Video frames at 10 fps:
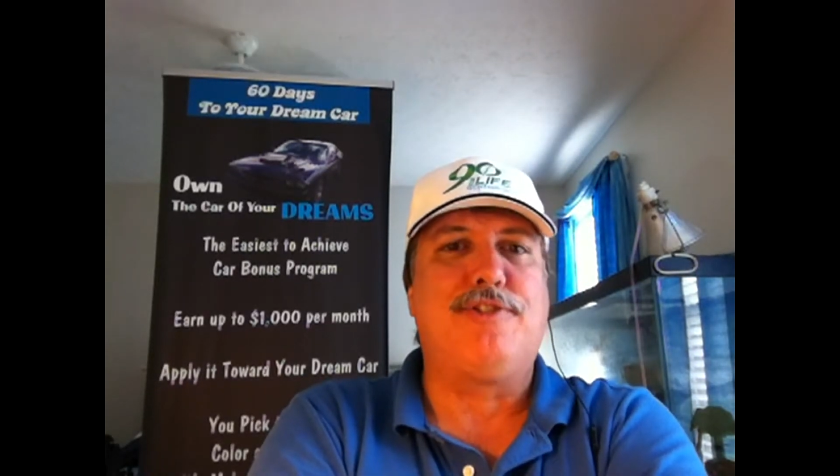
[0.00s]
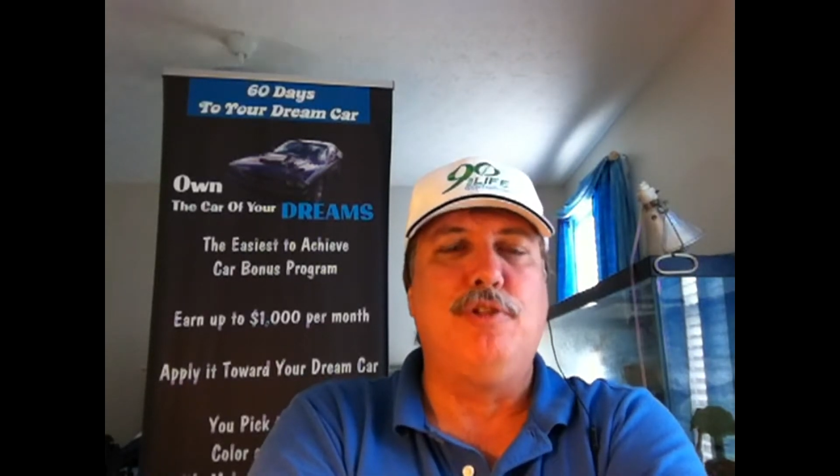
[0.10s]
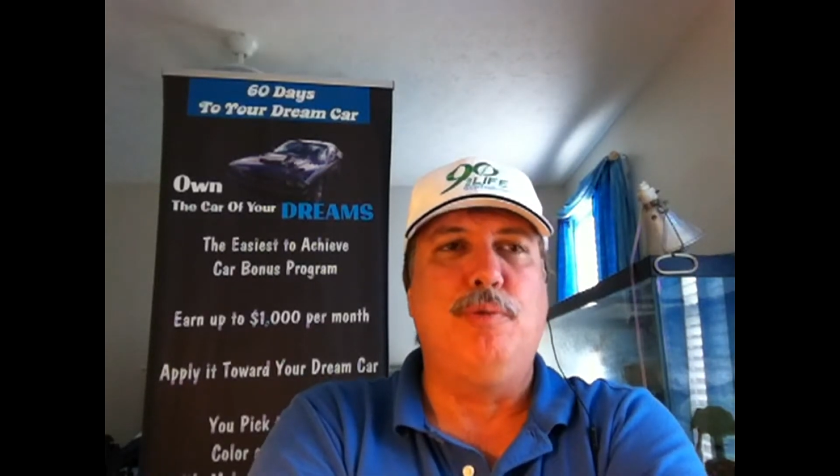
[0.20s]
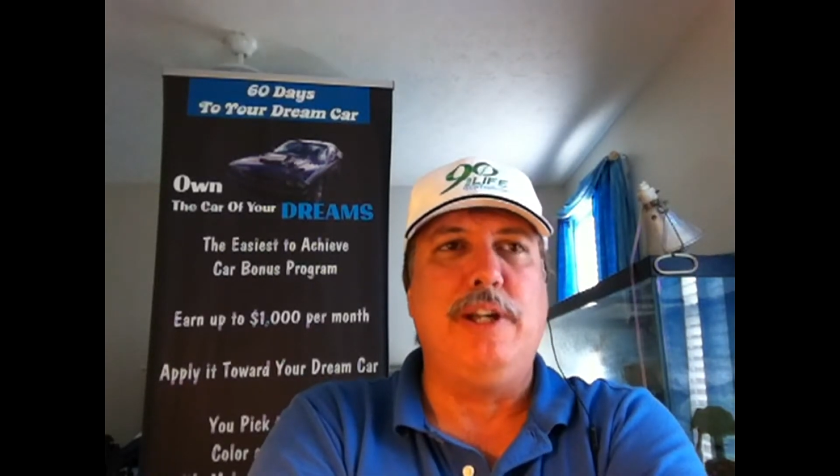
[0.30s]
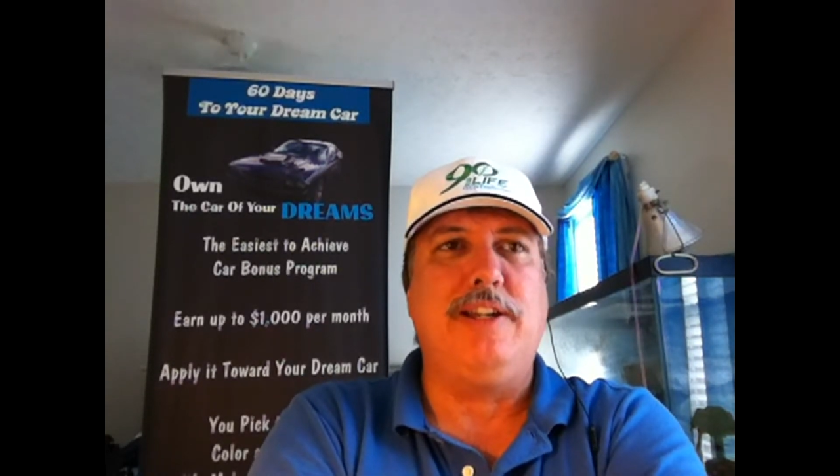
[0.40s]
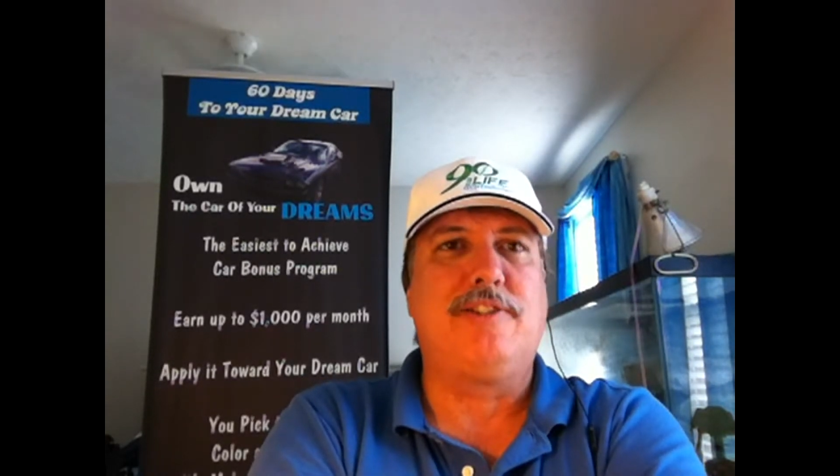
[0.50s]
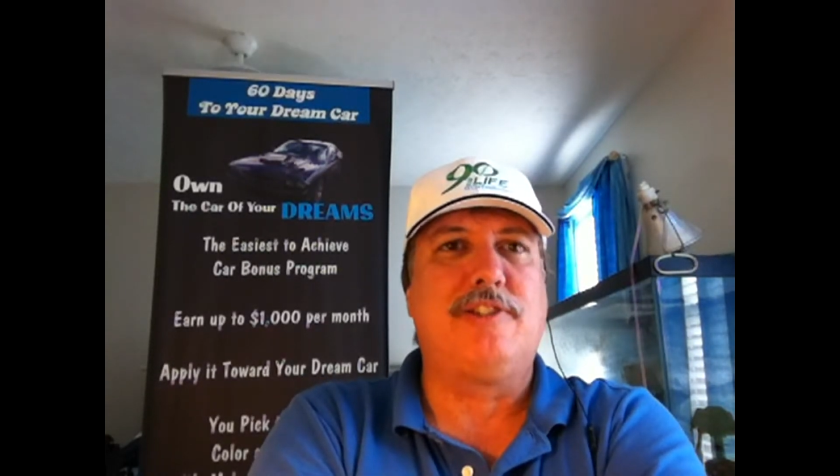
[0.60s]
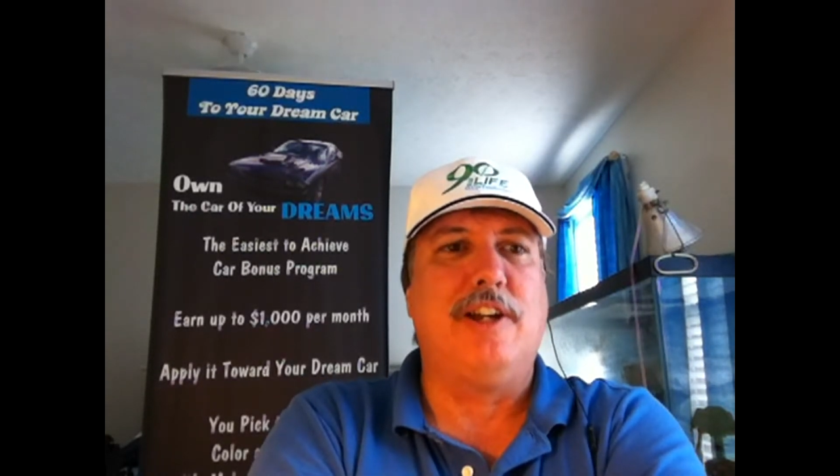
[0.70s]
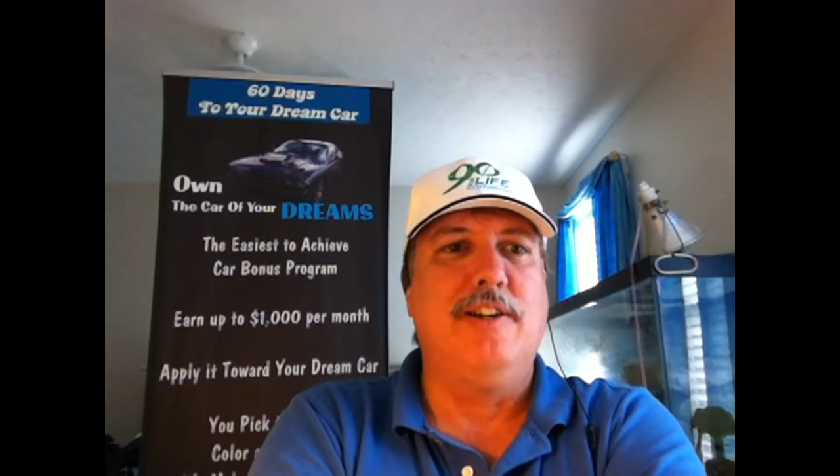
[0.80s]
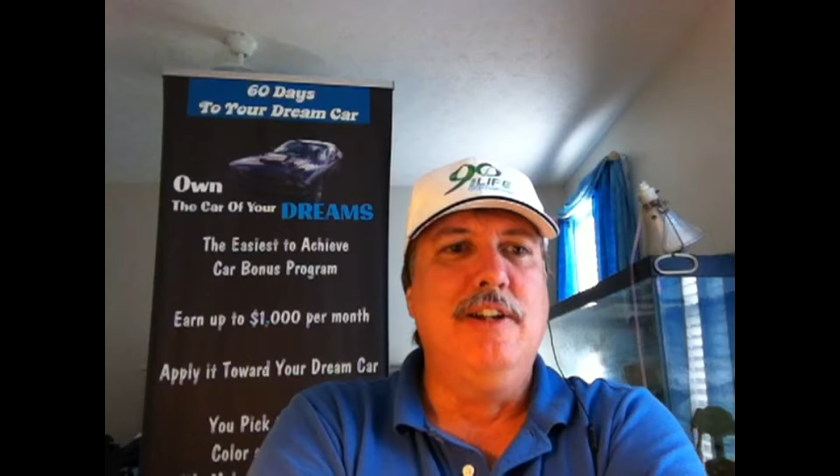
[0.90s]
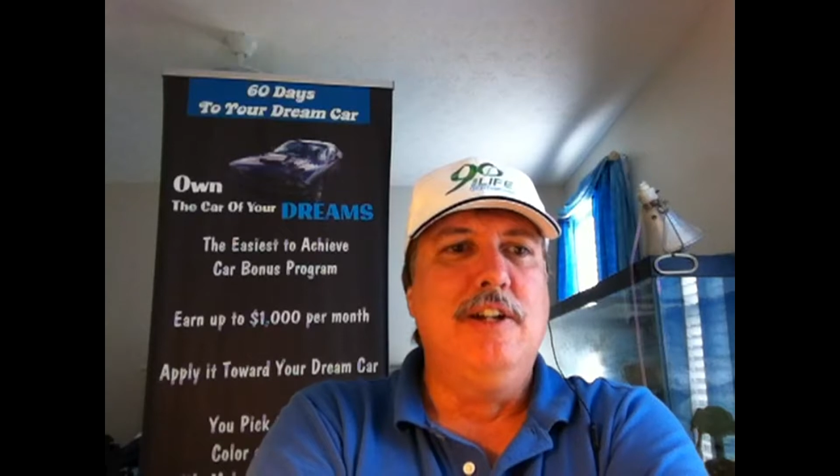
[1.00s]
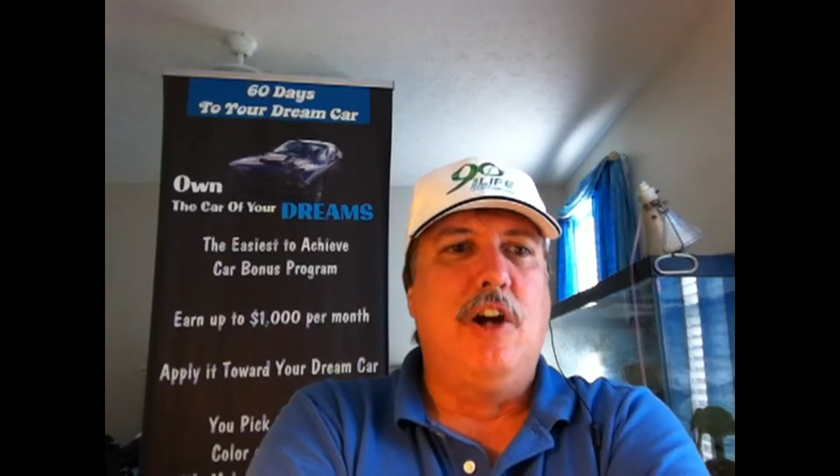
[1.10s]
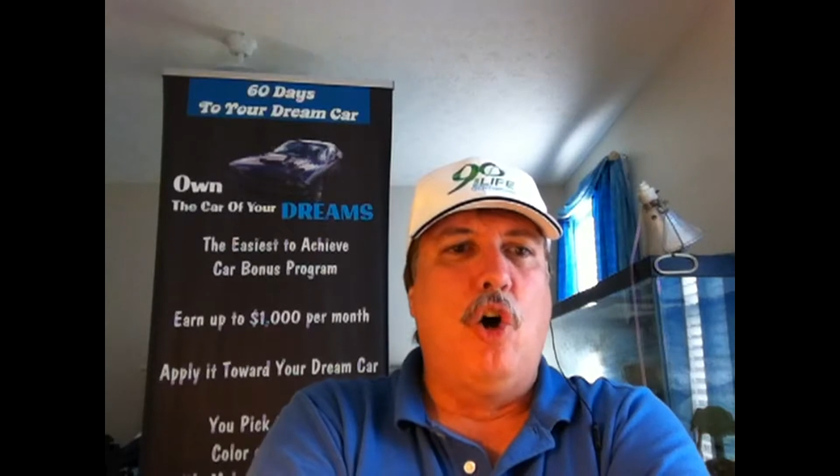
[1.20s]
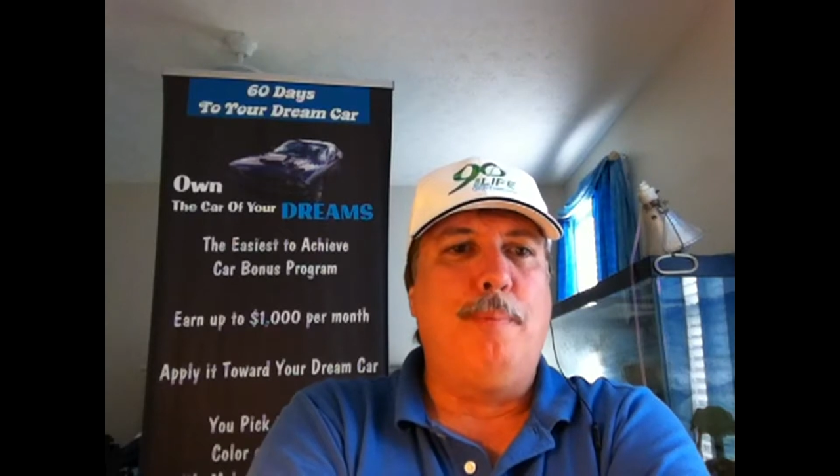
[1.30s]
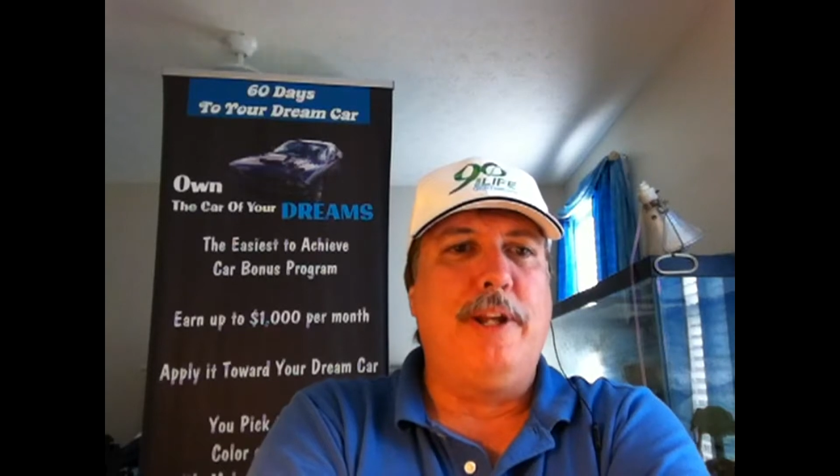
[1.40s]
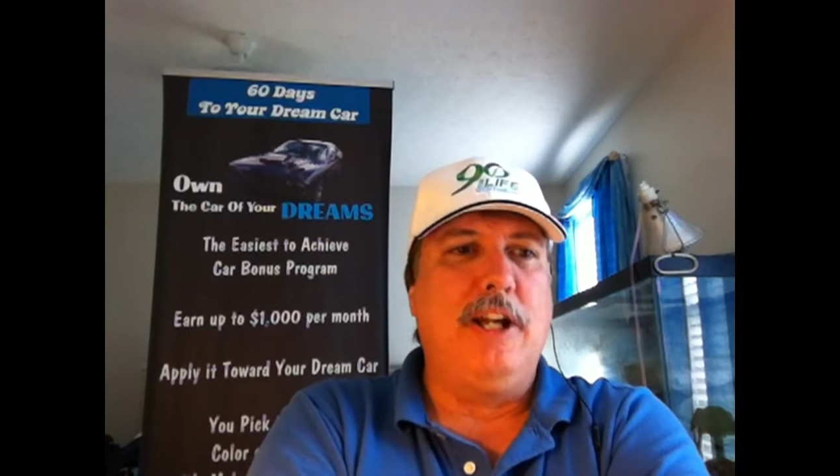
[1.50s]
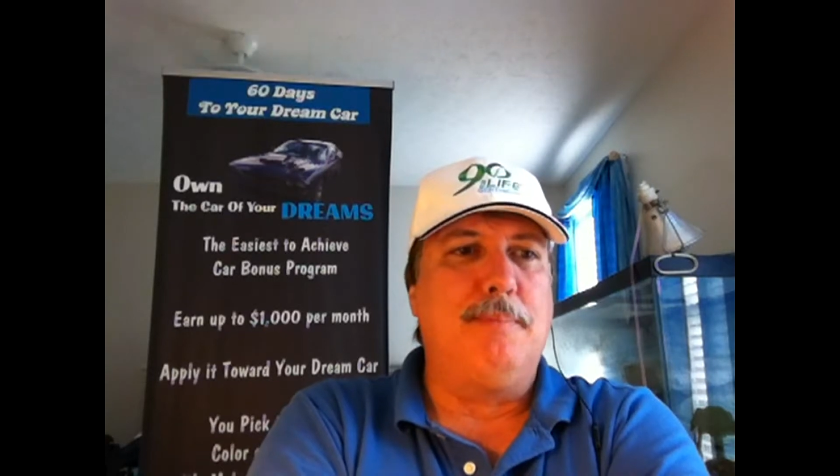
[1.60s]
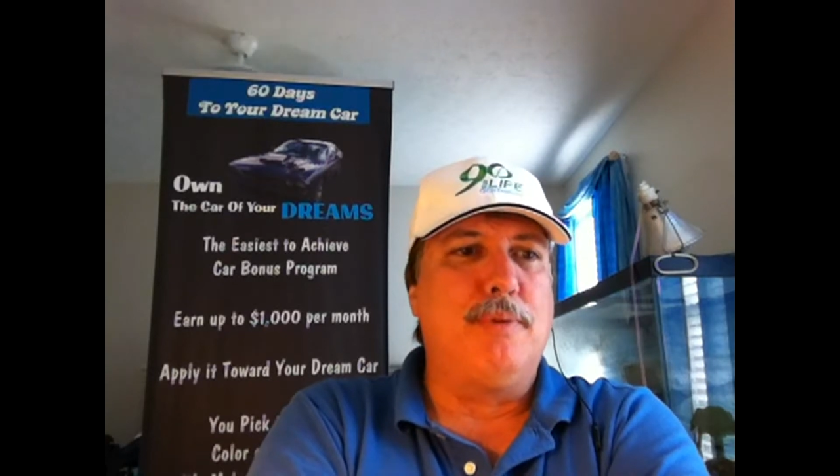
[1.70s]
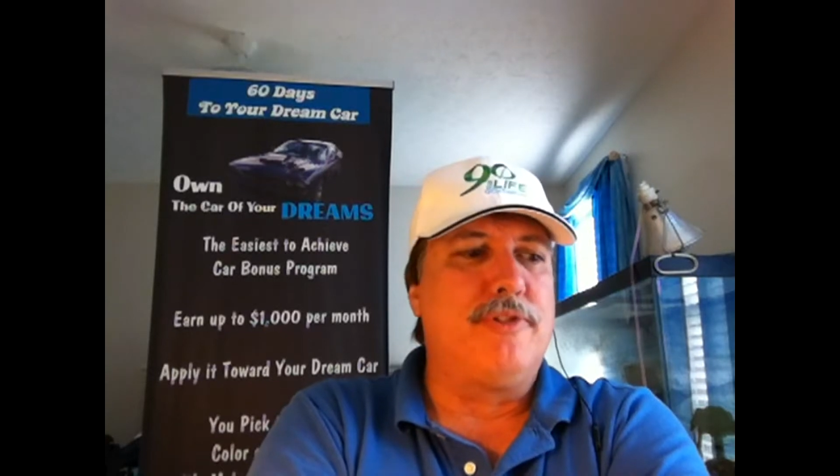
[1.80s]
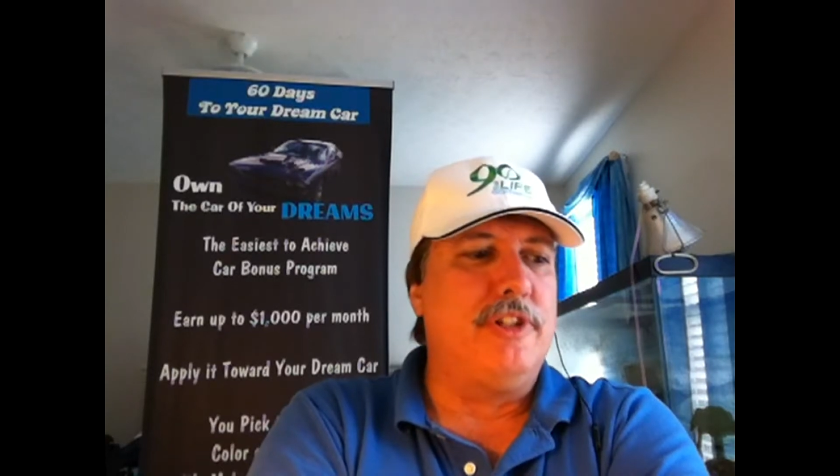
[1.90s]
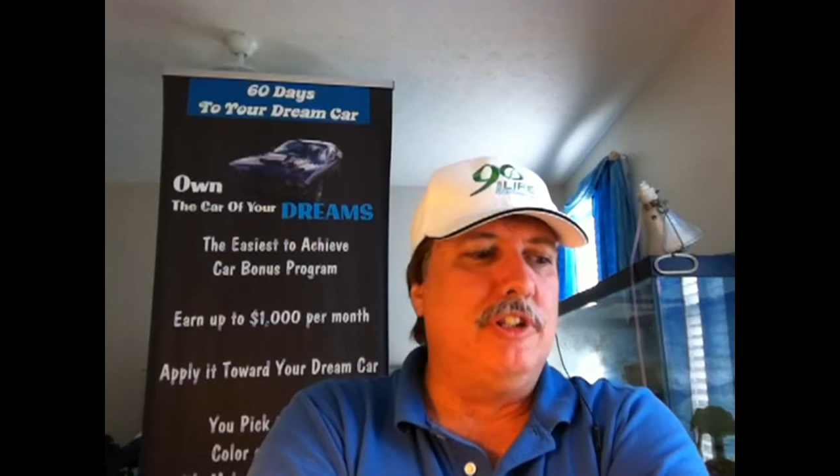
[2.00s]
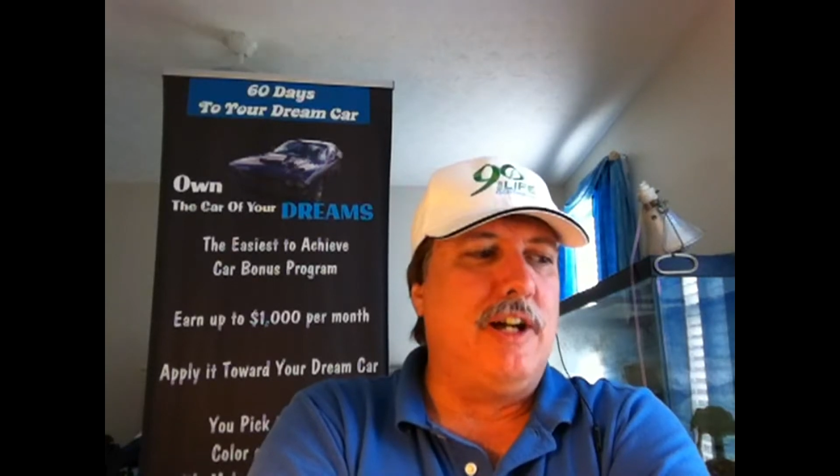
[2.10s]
2 weeks, opening up Brazil.